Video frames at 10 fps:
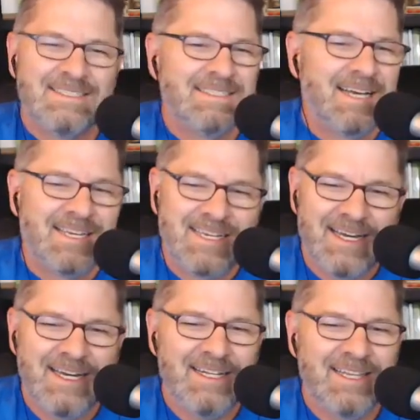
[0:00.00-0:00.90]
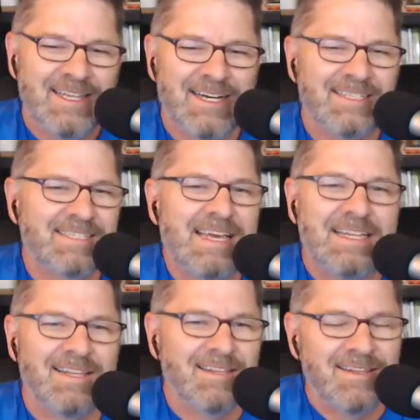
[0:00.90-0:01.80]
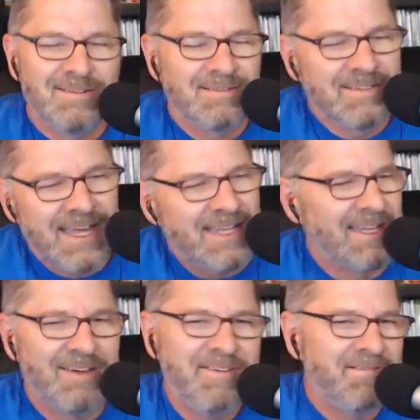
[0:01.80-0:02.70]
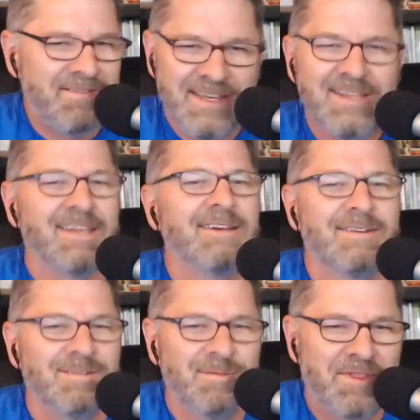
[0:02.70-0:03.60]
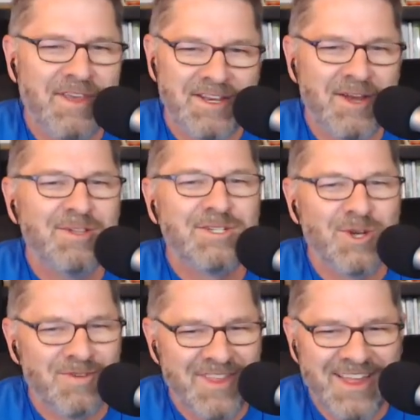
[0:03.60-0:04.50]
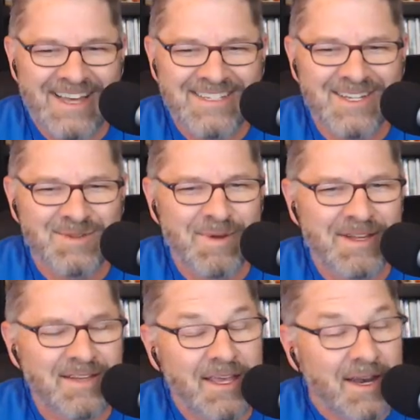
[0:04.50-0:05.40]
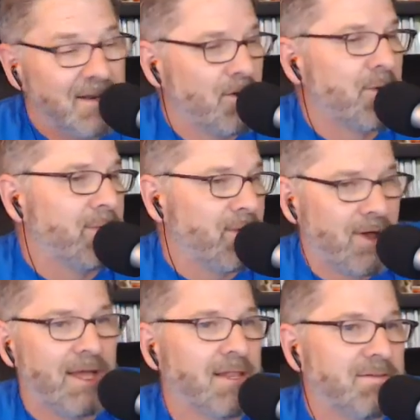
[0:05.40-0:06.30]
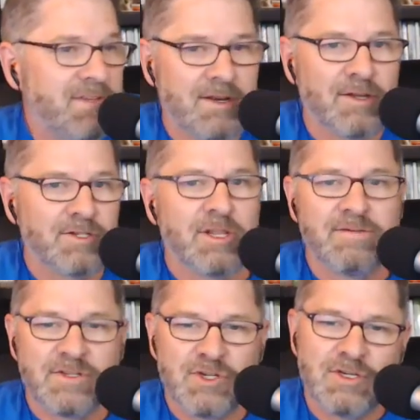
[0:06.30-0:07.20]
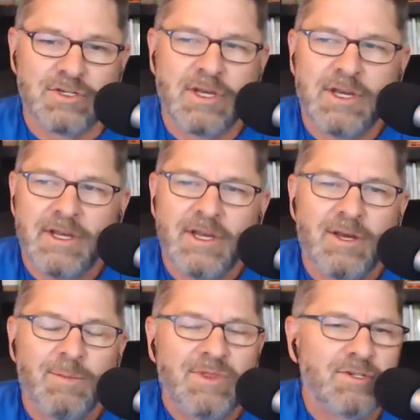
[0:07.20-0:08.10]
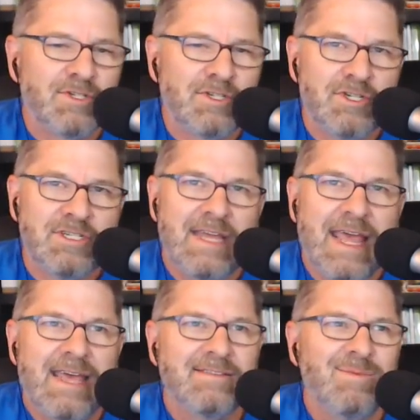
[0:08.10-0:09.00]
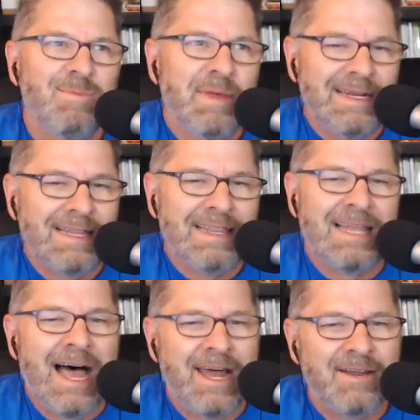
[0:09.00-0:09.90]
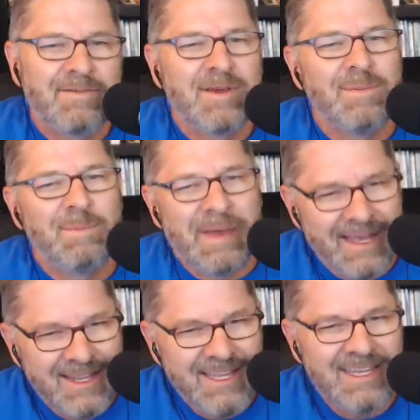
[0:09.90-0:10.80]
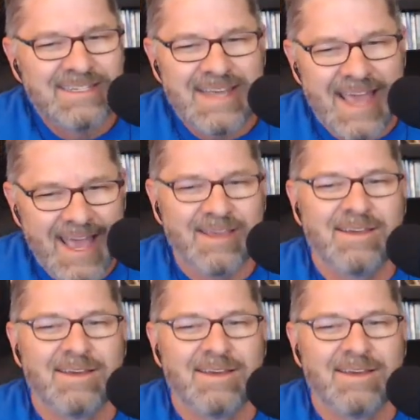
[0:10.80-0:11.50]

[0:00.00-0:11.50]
I kind of lost that love and feeling with technology over the last 6 months. Like, and don't get me wrong, I love technology. I love the changes, but there's just hasn't been a lot of compelling tech